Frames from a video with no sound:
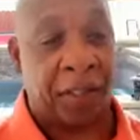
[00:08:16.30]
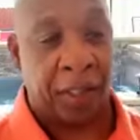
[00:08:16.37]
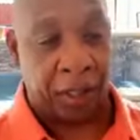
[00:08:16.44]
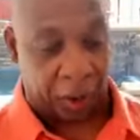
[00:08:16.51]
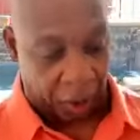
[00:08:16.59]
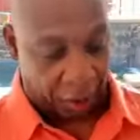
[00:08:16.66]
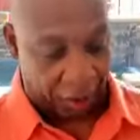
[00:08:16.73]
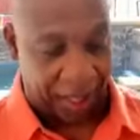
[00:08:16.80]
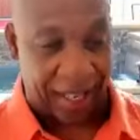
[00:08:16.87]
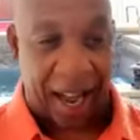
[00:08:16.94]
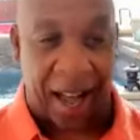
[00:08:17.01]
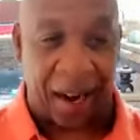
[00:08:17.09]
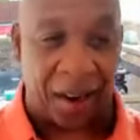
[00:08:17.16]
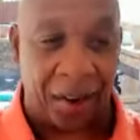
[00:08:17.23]
cents on the
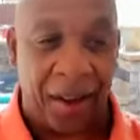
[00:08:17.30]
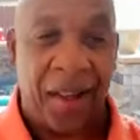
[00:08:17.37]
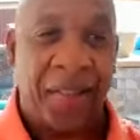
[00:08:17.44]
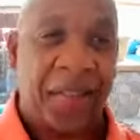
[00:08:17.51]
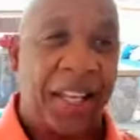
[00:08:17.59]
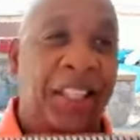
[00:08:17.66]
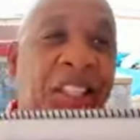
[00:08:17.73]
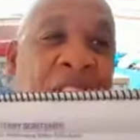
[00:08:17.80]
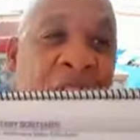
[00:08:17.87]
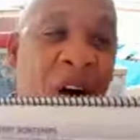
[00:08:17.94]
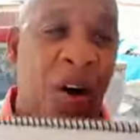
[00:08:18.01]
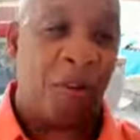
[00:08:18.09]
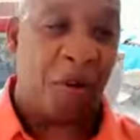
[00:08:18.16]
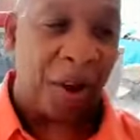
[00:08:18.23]
dollar. This
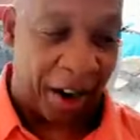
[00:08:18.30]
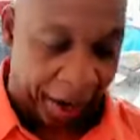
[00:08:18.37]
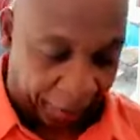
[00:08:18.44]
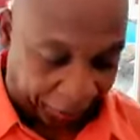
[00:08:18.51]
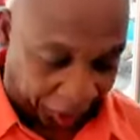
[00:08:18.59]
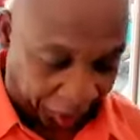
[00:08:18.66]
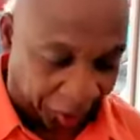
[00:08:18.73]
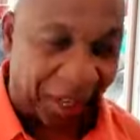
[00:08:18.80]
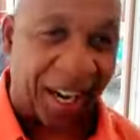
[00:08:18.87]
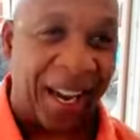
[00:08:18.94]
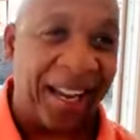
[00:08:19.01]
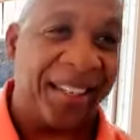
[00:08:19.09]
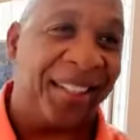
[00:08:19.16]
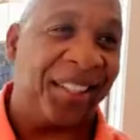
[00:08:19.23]
software helps you
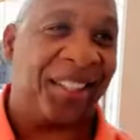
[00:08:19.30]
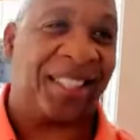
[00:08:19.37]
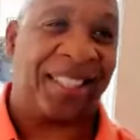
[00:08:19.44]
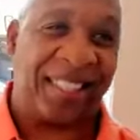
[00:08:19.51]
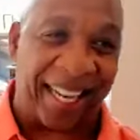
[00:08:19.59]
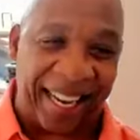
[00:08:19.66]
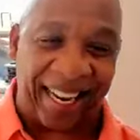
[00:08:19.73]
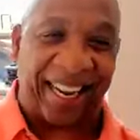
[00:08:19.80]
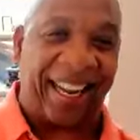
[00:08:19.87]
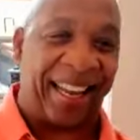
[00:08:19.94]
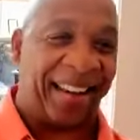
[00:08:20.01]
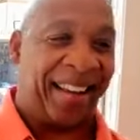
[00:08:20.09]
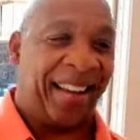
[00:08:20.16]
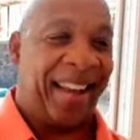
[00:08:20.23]

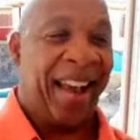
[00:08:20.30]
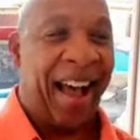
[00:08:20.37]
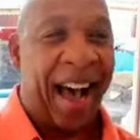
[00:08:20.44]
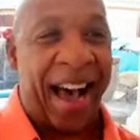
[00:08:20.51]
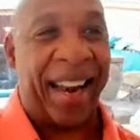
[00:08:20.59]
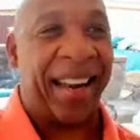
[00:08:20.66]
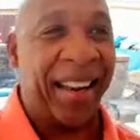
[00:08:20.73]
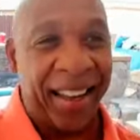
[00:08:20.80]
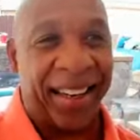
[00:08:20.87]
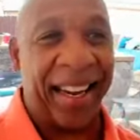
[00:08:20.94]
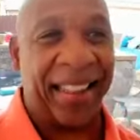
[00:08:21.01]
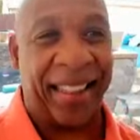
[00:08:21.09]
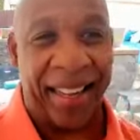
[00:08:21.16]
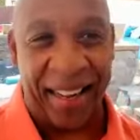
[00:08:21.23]
understand how to look
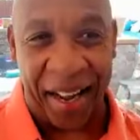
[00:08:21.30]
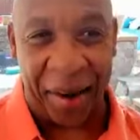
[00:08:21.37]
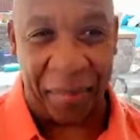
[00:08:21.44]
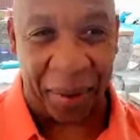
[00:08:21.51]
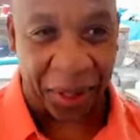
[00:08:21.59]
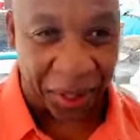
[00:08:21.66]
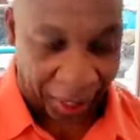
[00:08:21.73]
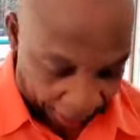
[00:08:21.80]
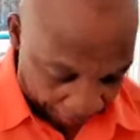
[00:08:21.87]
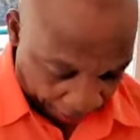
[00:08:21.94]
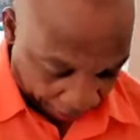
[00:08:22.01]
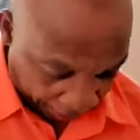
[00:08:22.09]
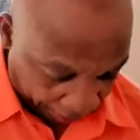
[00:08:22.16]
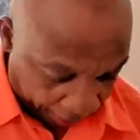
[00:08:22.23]
at the numbers, okay?
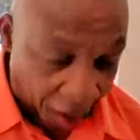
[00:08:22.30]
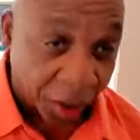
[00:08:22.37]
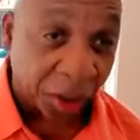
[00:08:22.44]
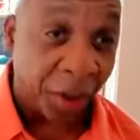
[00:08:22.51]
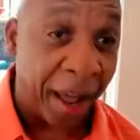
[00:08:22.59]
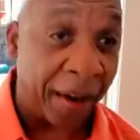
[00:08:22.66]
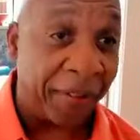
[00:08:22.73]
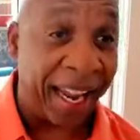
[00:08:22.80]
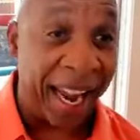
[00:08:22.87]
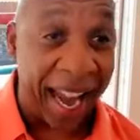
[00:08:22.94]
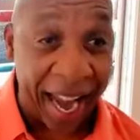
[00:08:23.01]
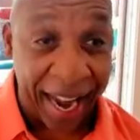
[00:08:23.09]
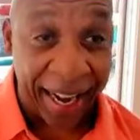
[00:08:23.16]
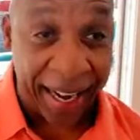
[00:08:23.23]
Then I also have a
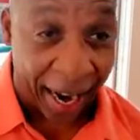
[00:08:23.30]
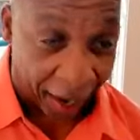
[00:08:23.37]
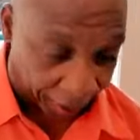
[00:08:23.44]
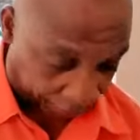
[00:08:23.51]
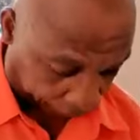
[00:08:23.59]
handout.